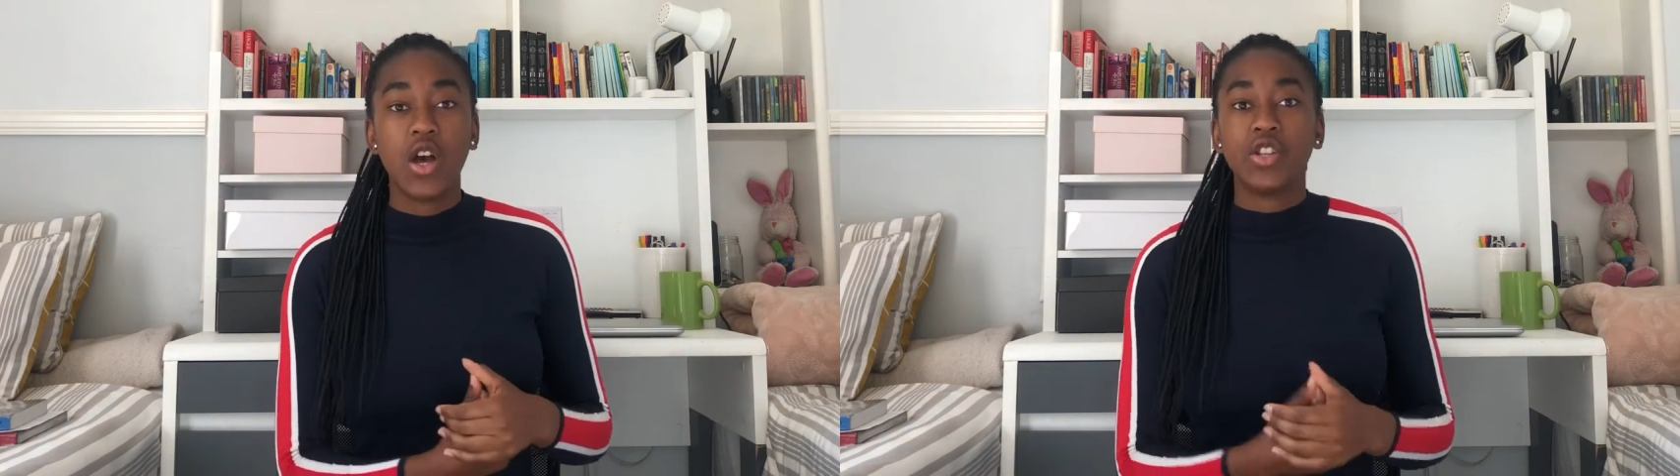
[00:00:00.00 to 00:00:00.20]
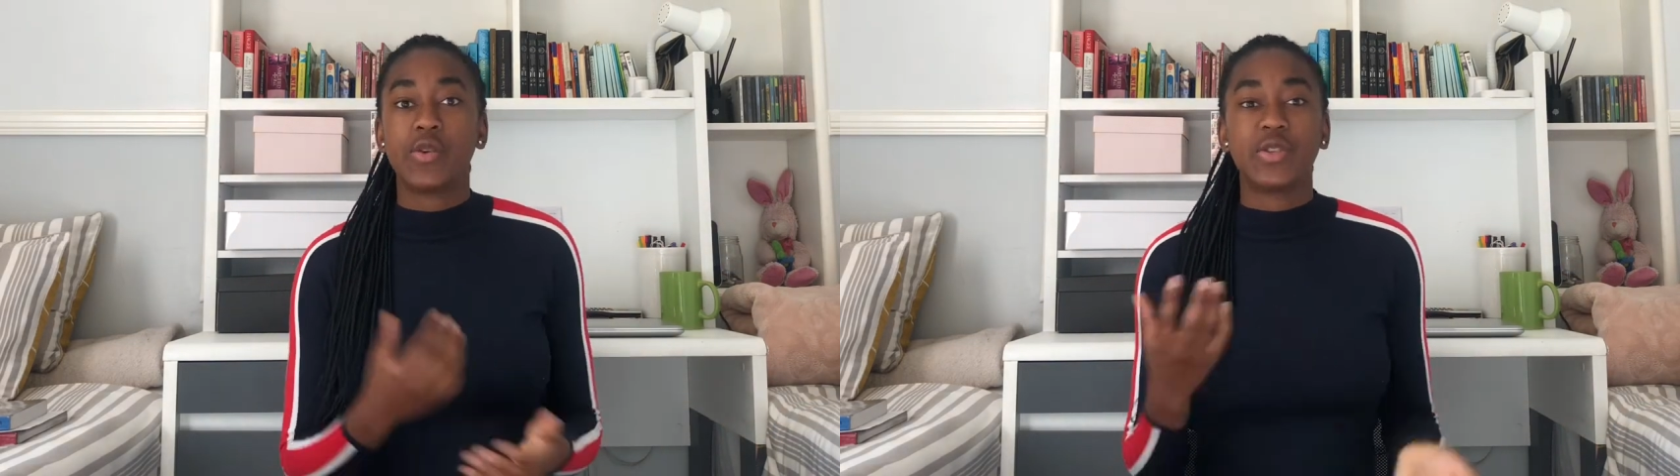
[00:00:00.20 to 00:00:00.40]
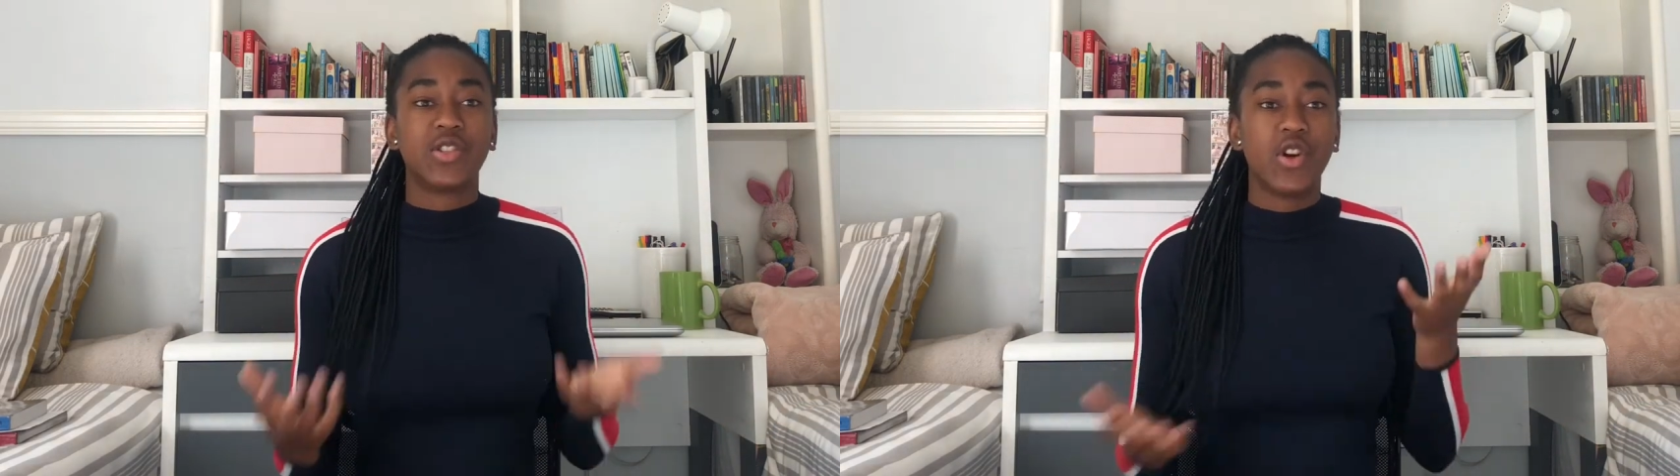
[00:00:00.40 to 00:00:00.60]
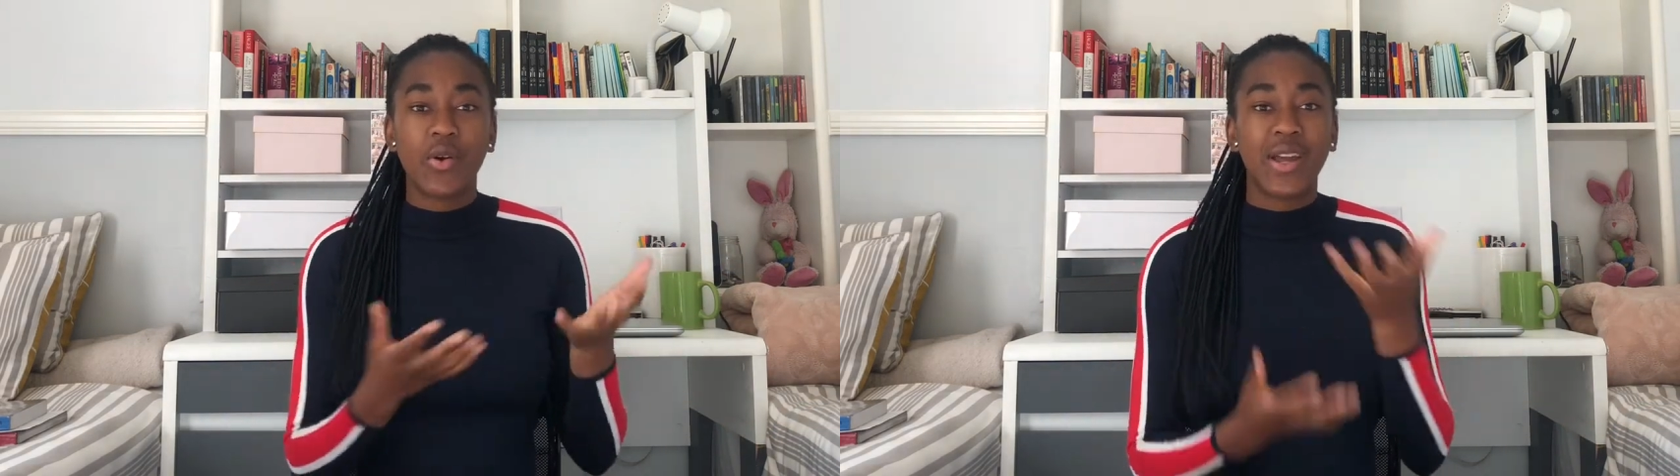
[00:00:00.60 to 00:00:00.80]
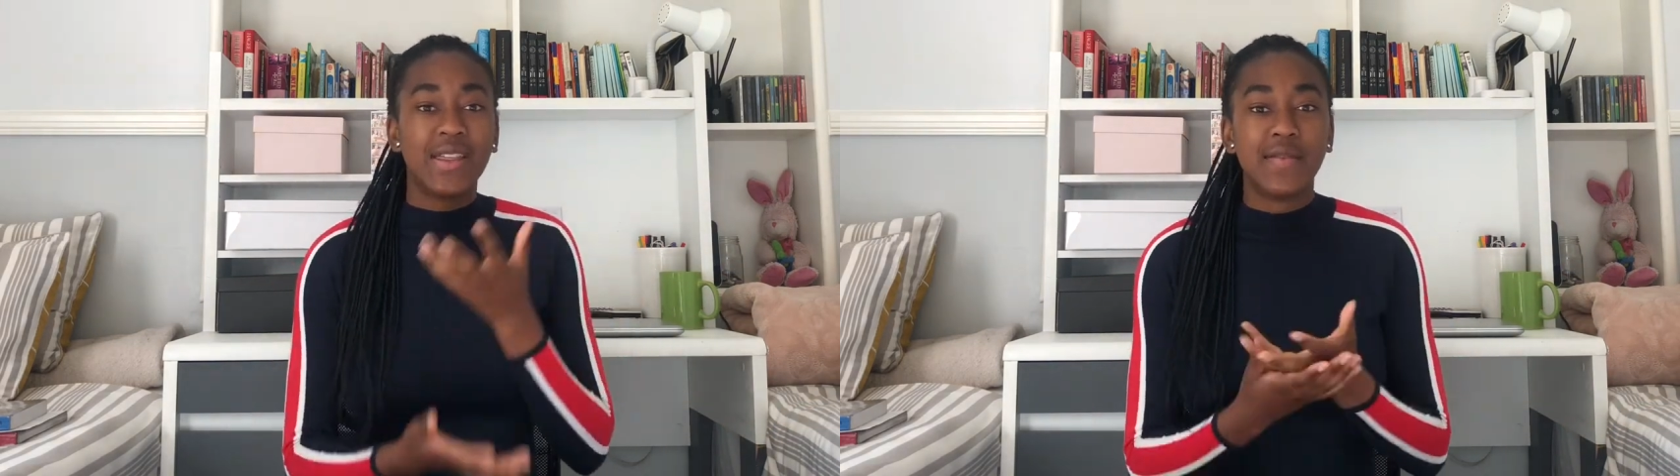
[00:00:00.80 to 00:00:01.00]
There was no
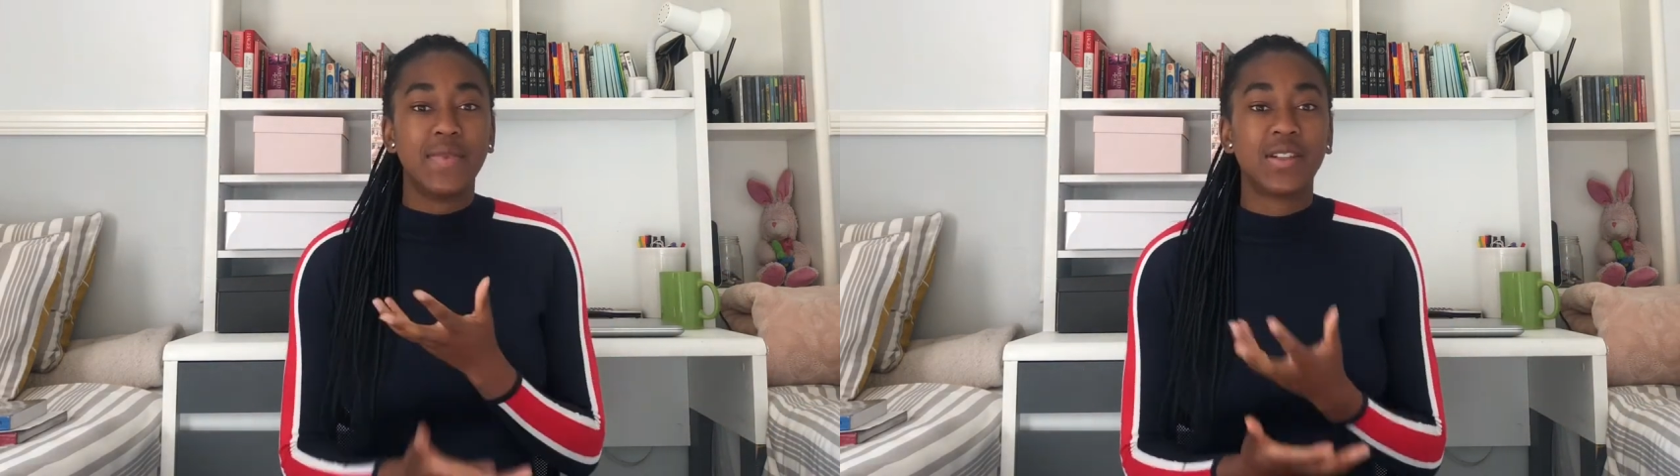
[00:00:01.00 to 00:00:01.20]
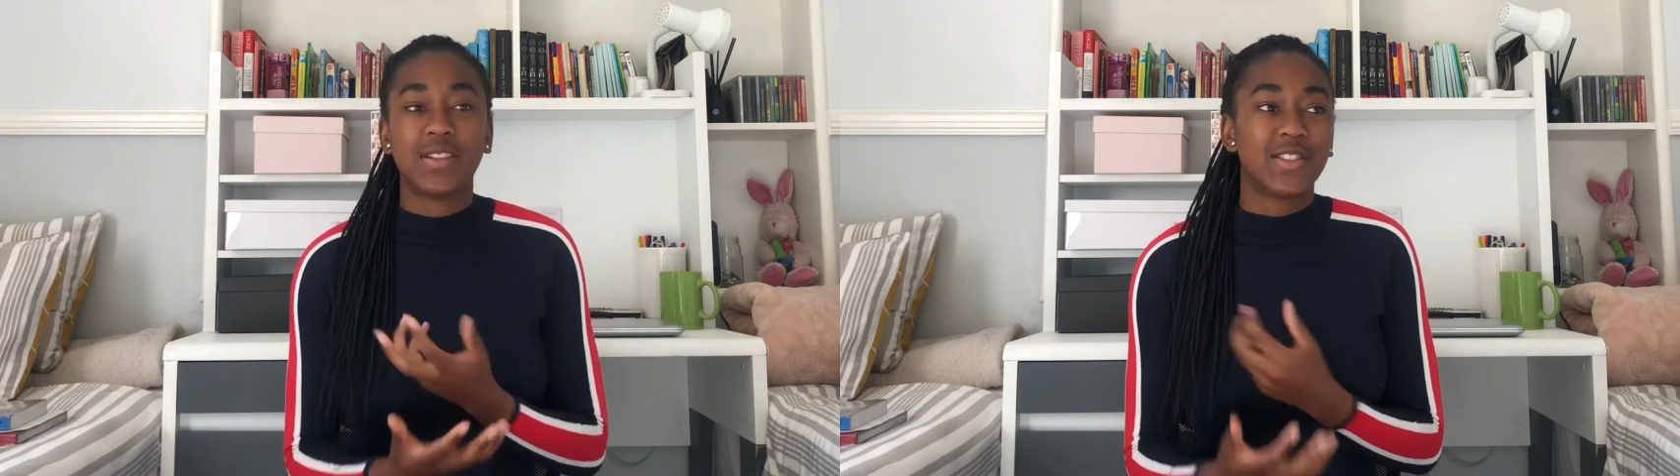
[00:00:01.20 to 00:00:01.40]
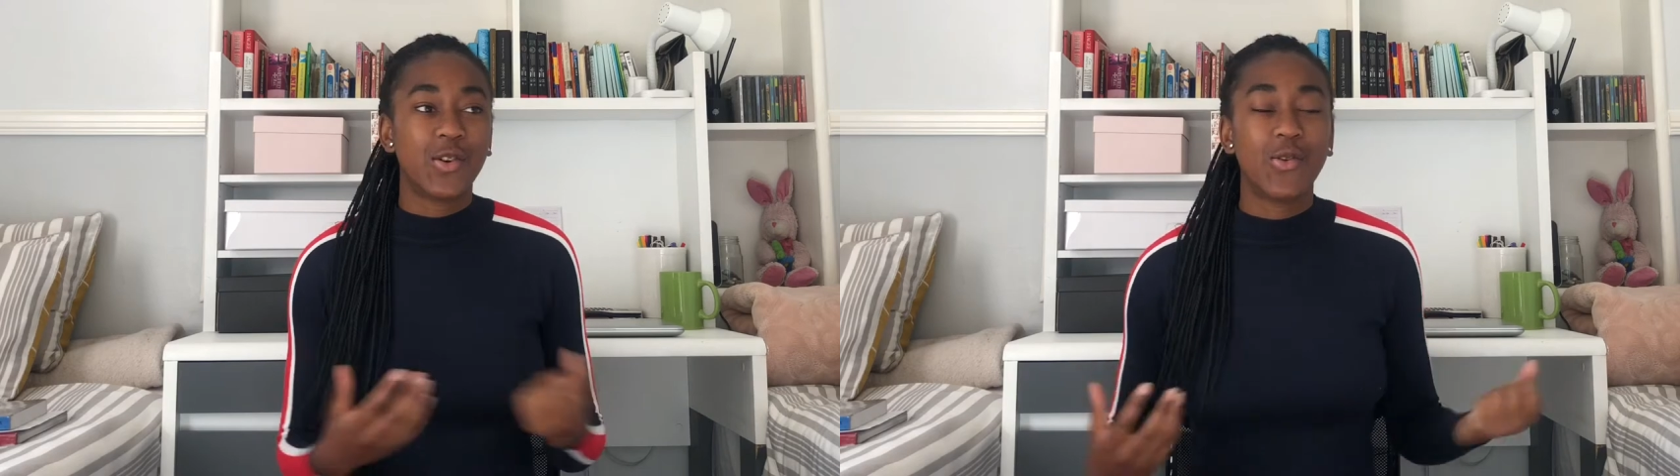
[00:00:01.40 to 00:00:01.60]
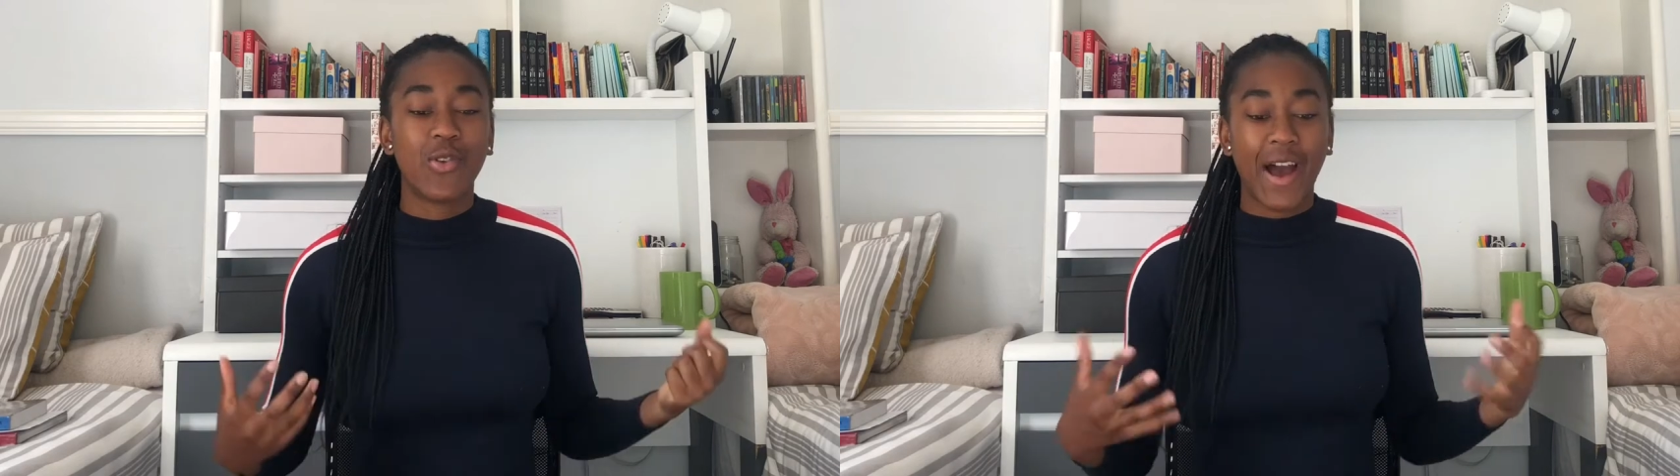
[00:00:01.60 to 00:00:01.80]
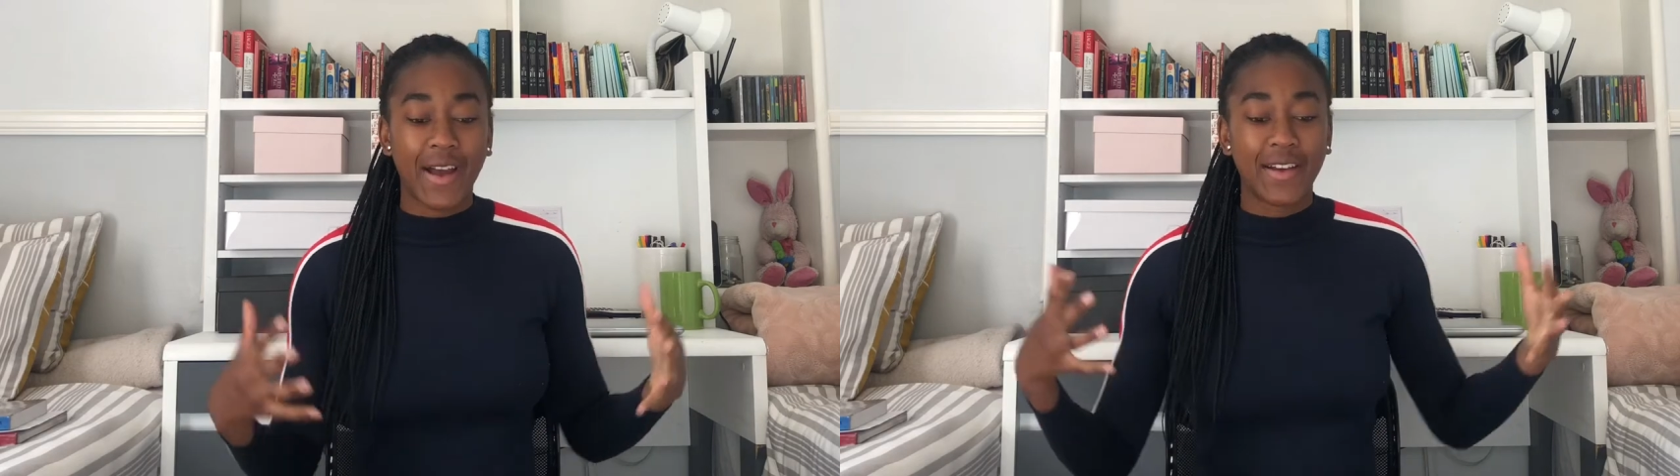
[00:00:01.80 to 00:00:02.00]
in the middle, there's no
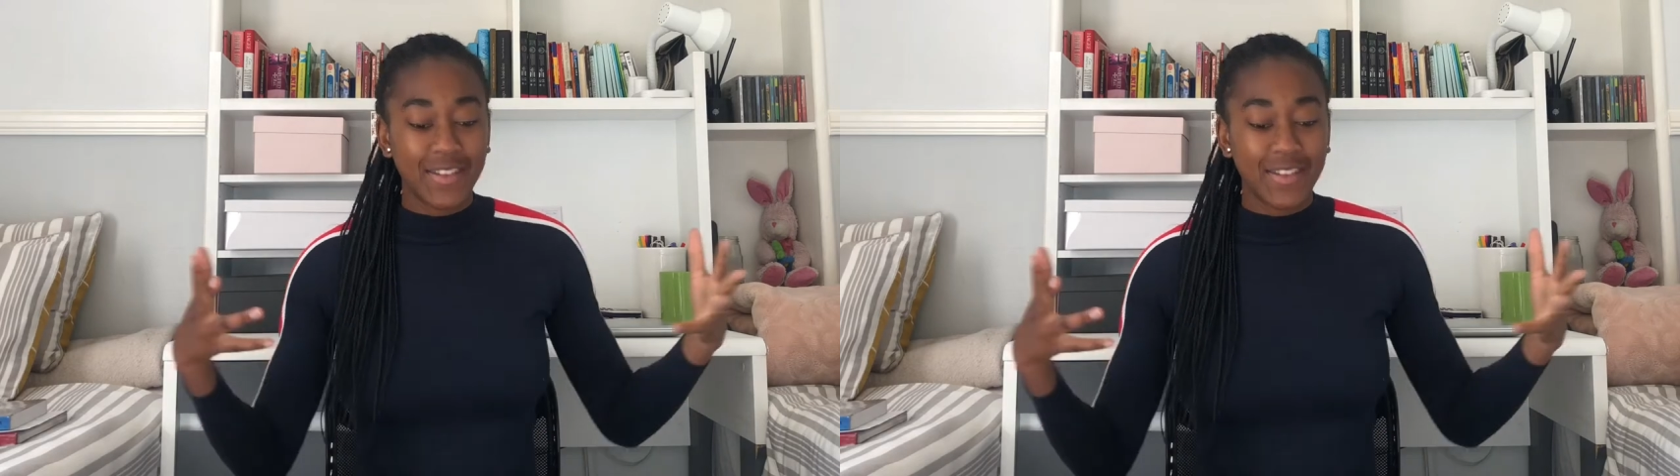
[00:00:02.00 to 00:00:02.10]
like